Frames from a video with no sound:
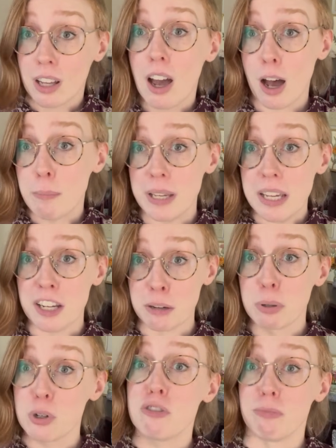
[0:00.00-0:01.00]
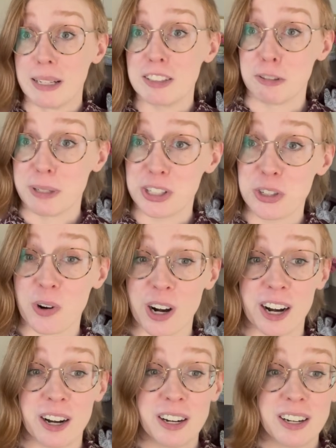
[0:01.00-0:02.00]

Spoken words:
A big improvement, to be sure.